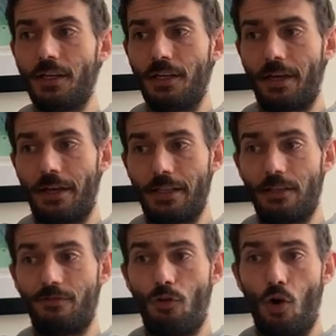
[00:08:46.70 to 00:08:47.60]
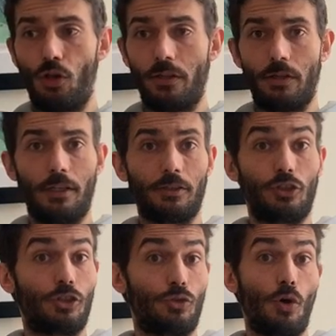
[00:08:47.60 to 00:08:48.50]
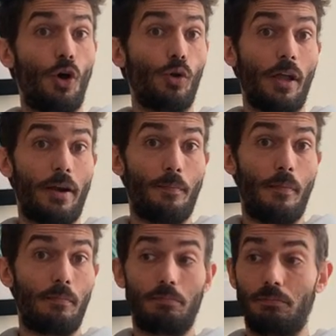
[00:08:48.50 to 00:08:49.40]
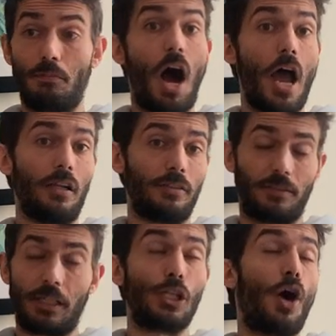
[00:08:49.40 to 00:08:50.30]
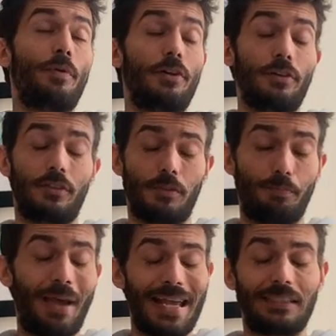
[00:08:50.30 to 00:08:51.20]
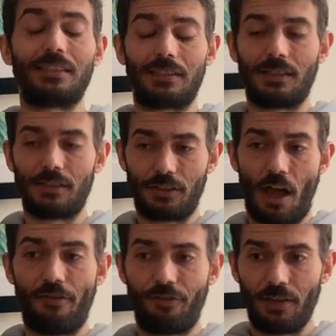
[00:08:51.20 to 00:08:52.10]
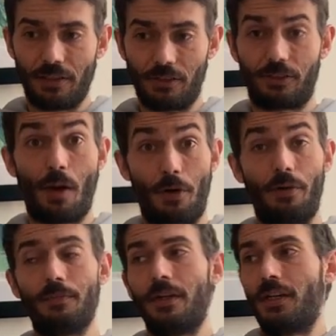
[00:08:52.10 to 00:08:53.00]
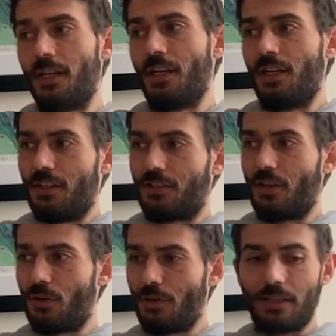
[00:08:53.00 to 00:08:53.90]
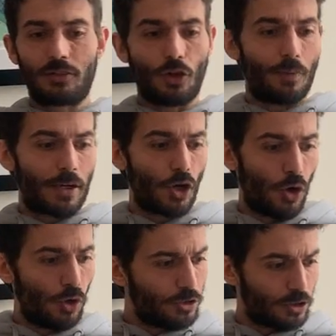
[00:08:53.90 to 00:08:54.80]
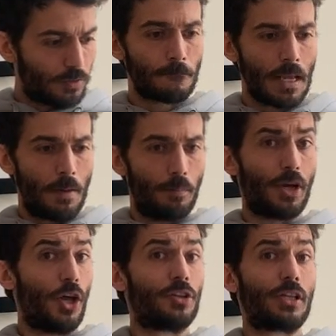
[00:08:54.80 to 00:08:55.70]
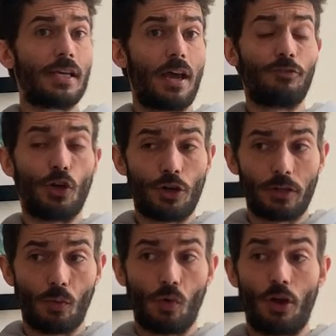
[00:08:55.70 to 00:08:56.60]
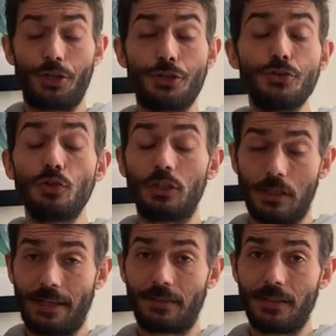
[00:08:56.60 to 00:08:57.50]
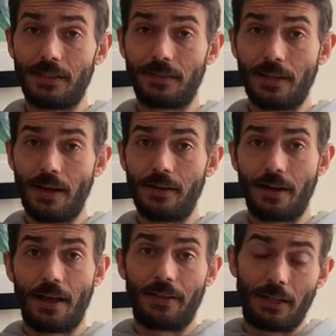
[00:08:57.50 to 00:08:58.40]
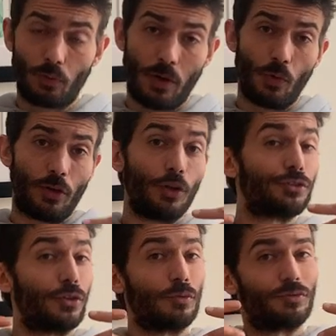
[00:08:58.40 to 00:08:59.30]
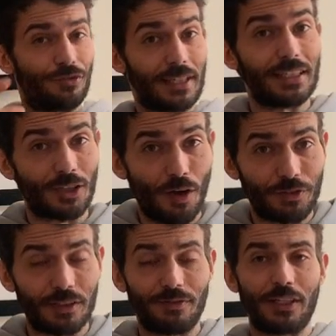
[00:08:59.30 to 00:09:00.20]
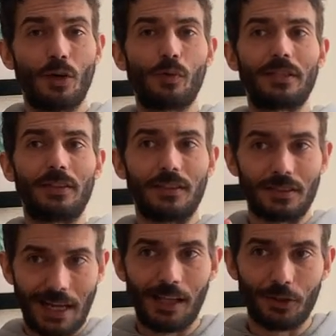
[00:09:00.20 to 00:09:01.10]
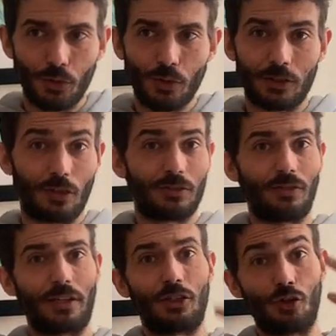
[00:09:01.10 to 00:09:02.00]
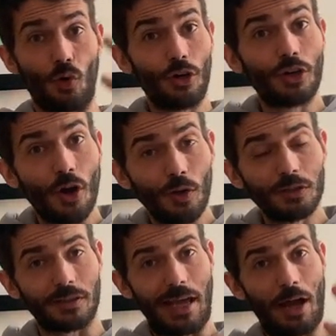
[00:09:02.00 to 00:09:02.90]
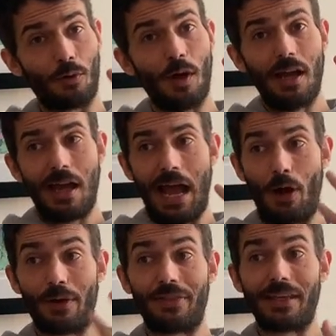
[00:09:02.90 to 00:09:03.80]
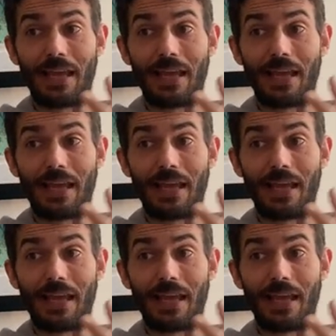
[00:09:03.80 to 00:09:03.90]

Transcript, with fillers: uh, in the fall, and, and we'll just do a whole lot of miles, kilometers, base stuff in the summer. So that's sort of my goals. But honestly, I've learned a huge lesson this year, and, I, and that's what I want to also finish off this video with and tell you in terms of like your goals and how how I think